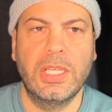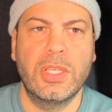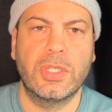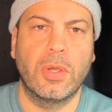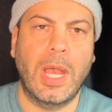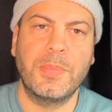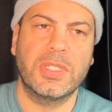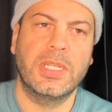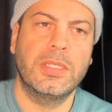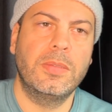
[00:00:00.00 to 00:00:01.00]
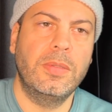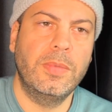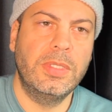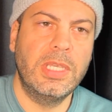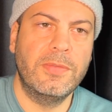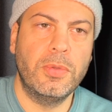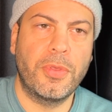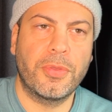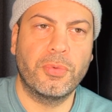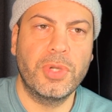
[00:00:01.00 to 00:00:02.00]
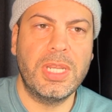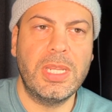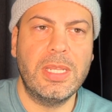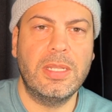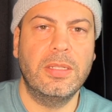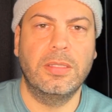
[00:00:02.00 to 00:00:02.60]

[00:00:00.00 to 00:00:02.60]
So I'm just going to give you three